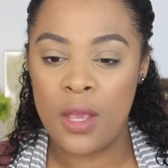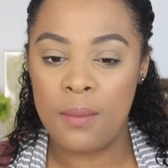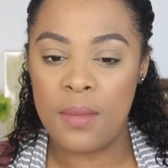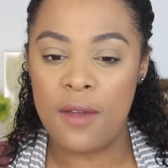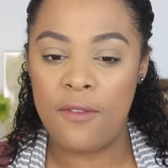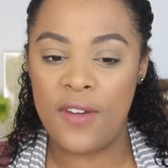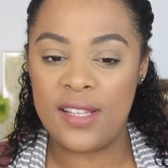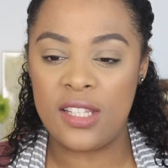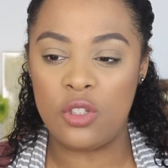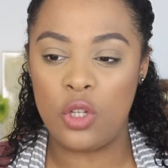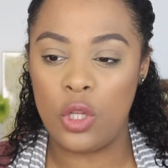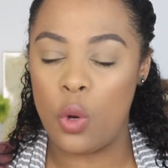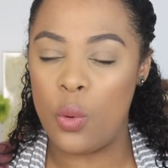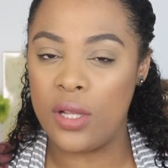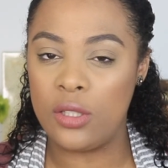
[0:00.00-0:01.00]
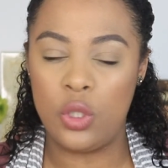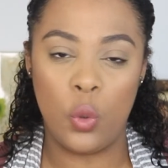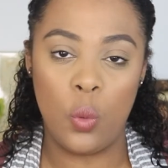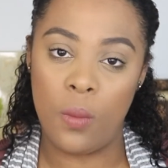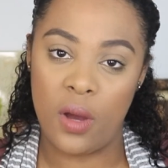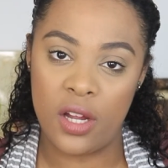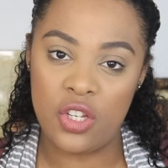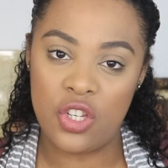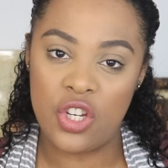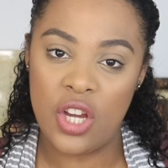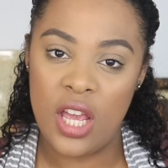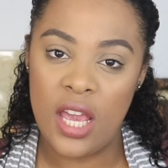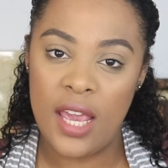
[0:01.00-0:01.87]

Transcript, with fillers: my face is glowing too much